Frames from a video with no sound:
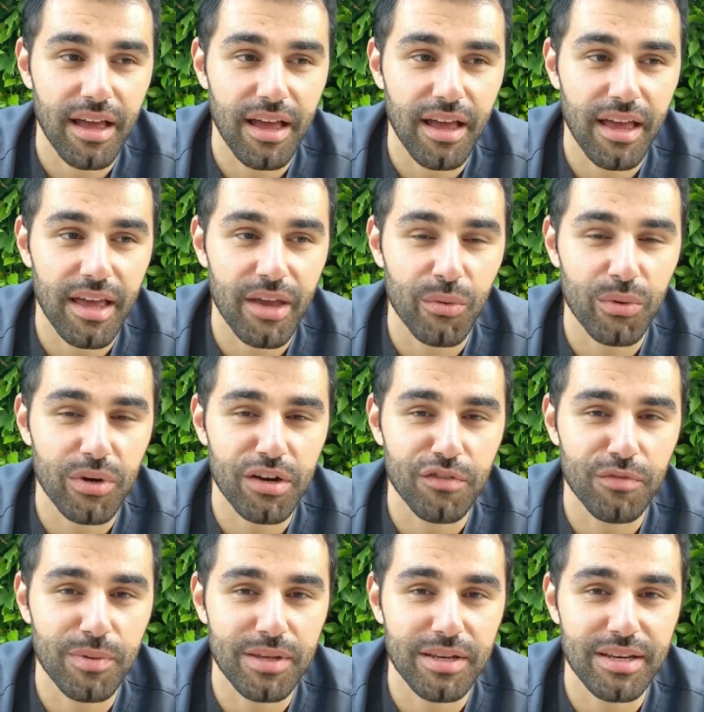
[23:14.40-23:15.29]
It would
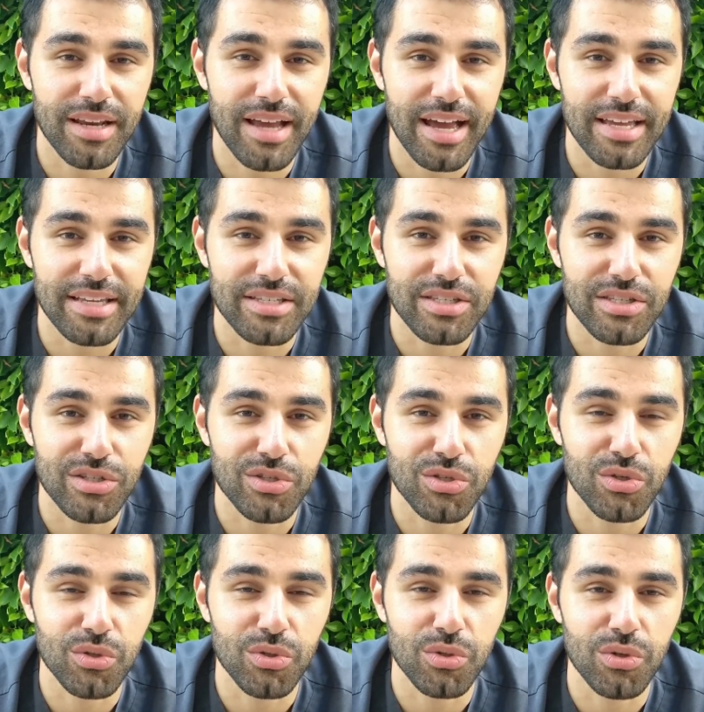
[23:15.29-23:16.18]
have been
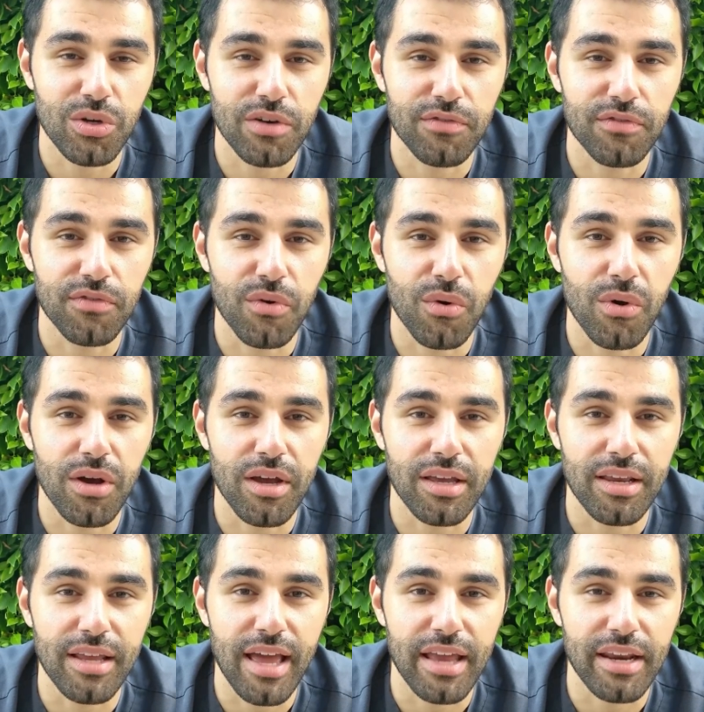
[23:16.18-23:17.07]
nice to
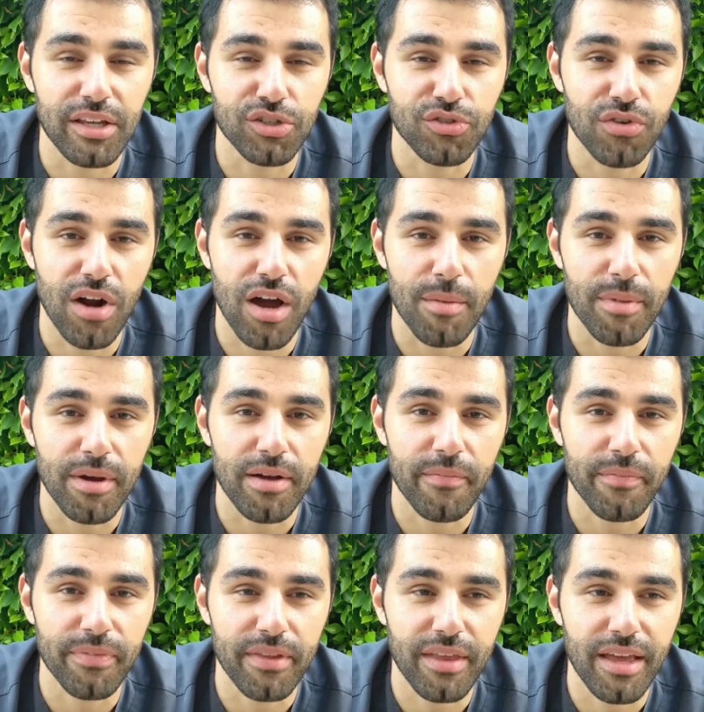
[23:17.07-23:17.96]
avoid any drama,
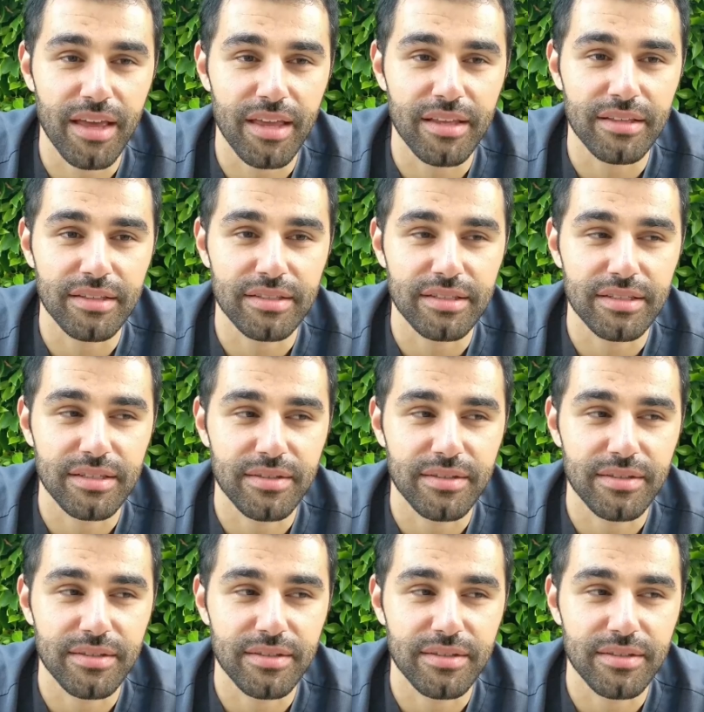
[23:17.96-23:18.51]
and